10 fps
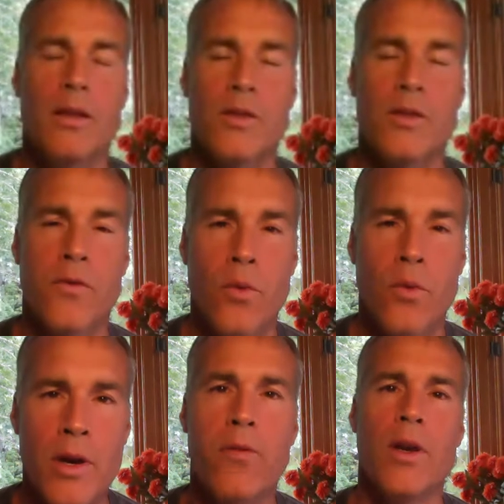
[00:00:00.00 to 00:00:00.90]

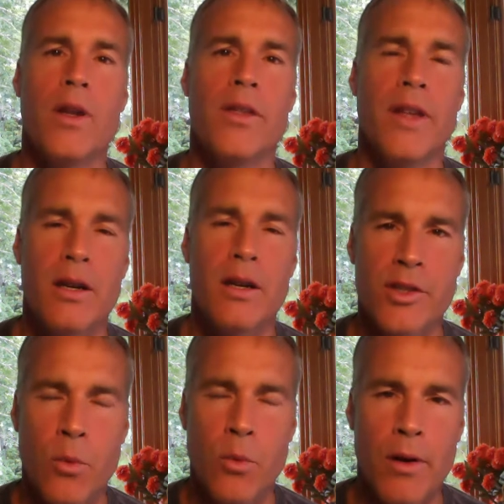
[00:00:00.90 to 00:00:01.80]

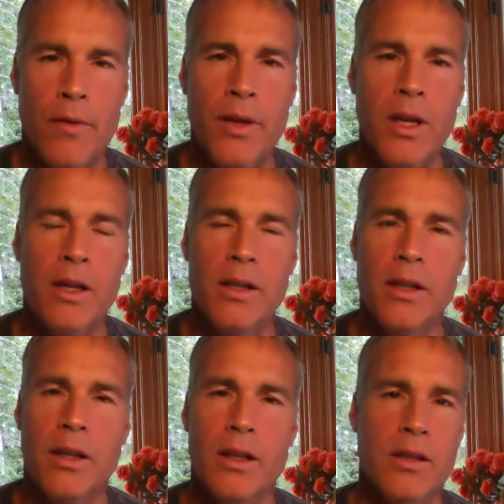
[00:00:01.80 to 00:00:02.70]
440,000 square
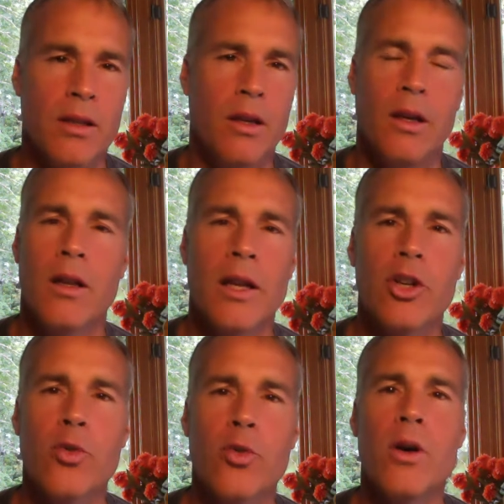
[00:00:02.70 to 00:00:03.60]
feet. It's
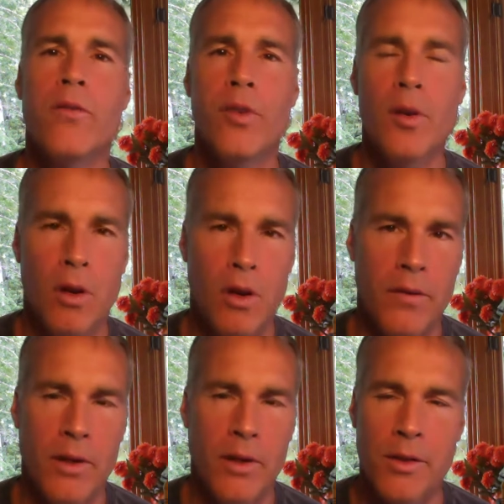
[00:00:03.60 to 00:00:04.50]
like 12
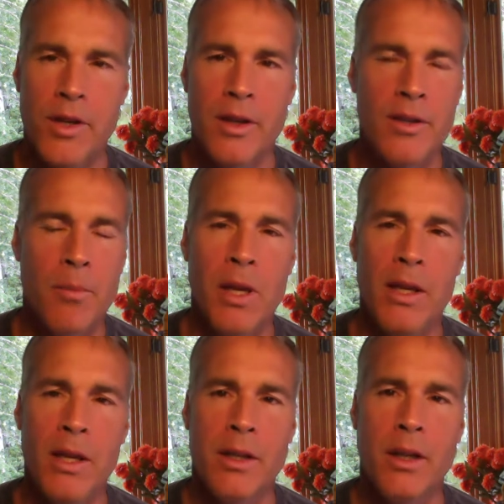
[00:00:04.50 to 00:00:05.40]
football fields. It's
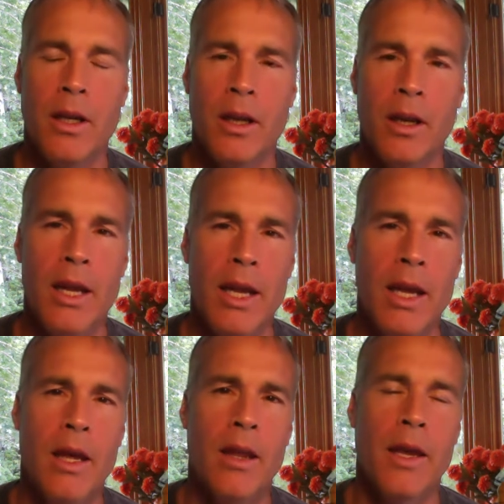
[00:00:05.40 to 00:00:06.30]
amazing. And
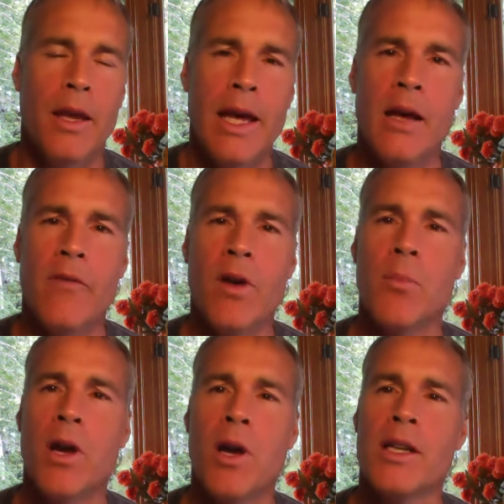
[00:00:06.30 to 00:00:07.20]
they have, I'm
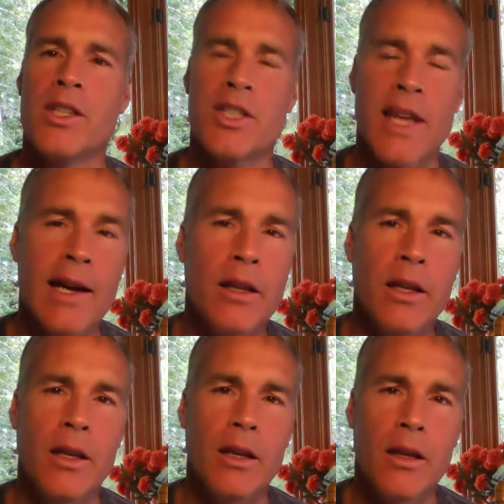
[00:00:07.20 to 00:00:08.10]
not
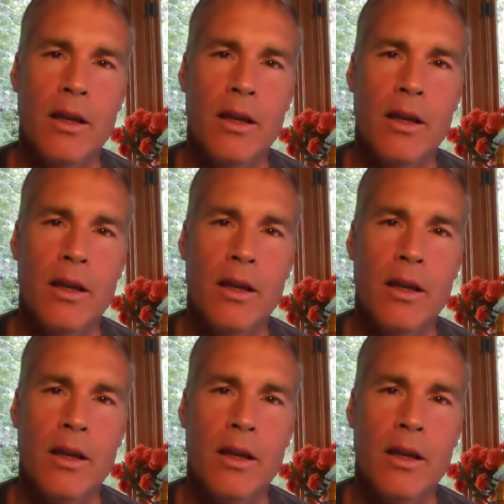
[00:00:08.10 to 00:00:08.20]
exactly